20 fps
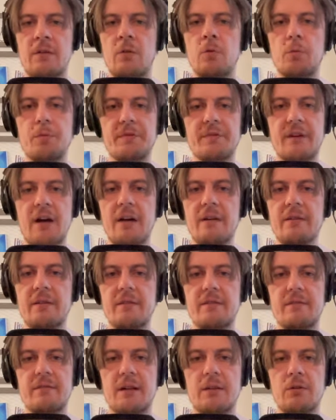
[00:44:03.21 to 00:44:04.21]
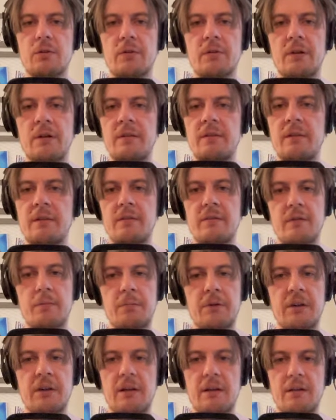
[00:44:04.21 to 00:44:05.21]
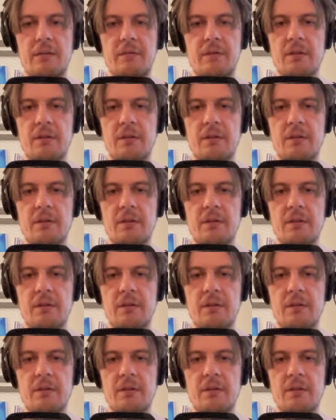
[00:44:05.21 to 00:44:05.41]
Loop start is set only in the beginning.